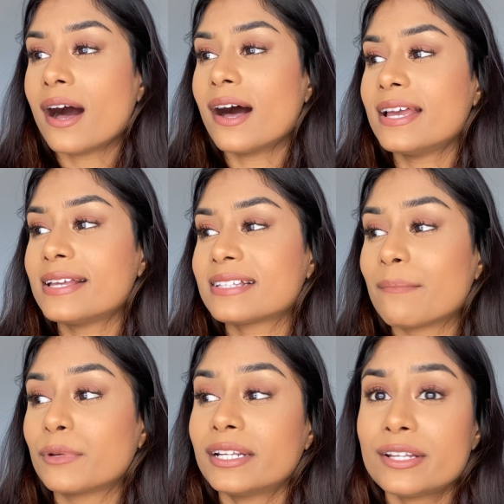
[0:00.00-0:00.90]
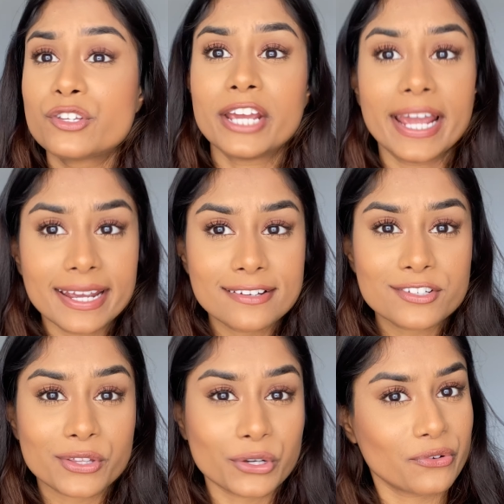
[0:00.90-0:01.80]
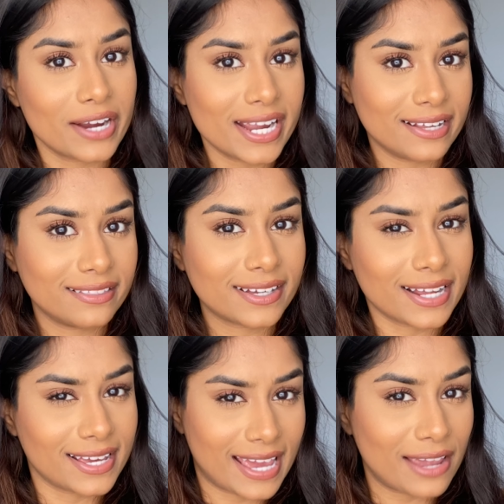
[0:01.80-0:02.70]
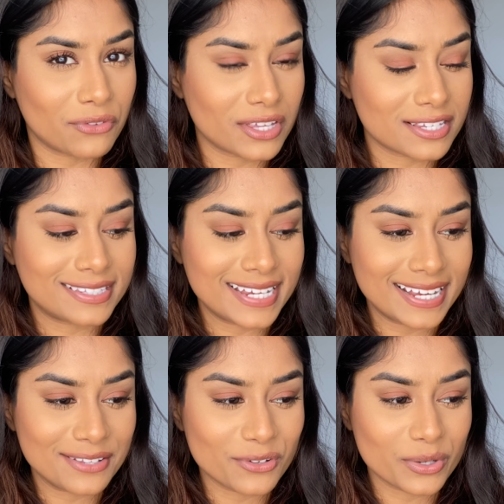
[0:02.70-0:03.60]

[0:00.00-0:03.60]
is I'm gonna change the grade that I gave this tint,